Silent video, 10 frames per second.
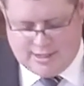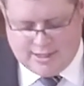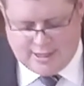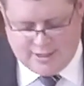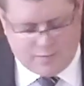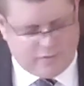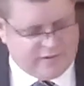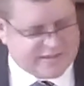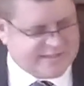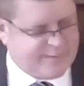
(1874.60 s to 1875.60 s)
And you wouldn't
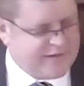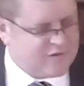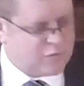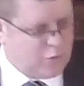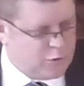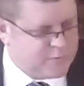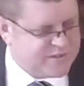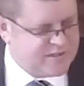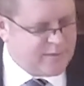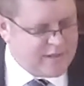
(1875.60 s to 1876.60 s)
expect a corpse to
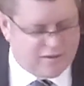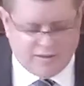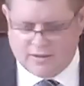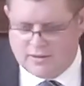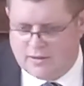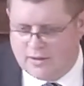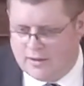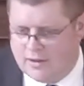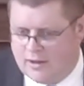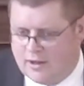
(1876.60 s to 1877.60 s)
do anything
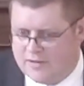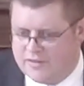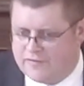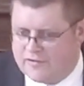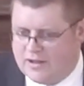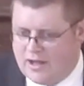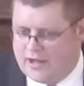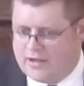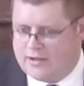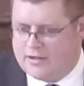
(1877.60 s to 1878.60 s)
other than to
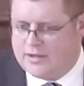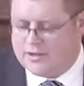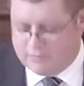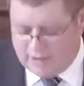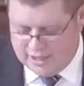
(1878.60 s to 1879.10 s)
lie in a grave.